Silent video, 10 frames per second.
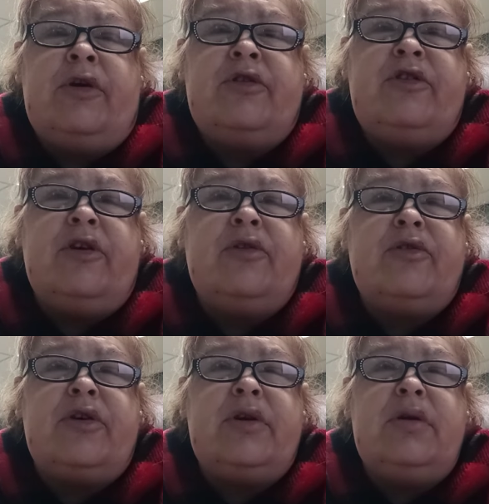her
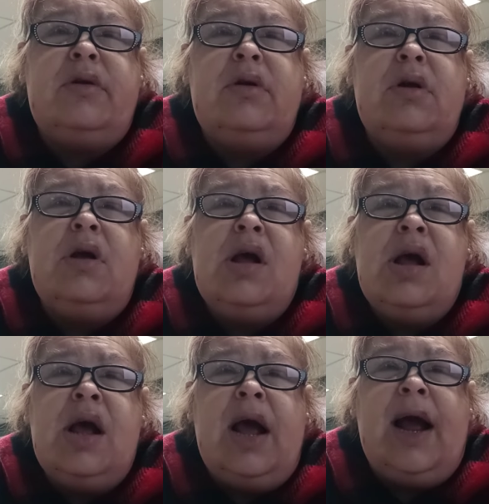children.
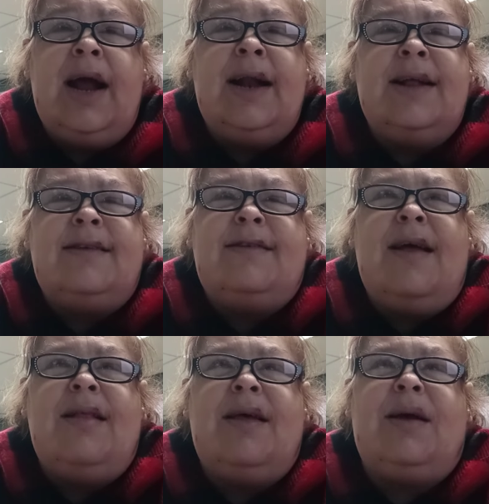And it's not